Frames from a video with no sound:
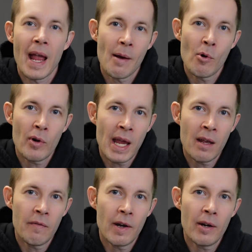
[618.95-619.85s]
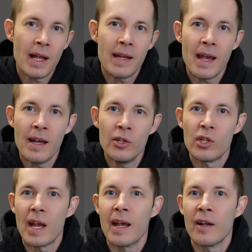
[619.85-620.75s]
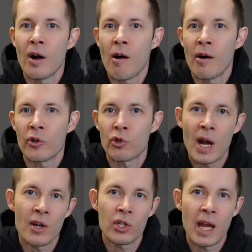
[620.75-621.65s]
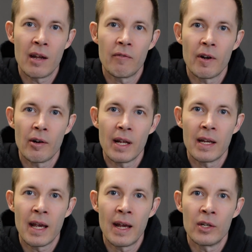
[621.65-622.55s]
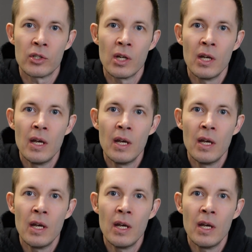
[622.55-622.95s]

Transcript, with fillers: ammo can Faraday cage and our trash can Faraday cage.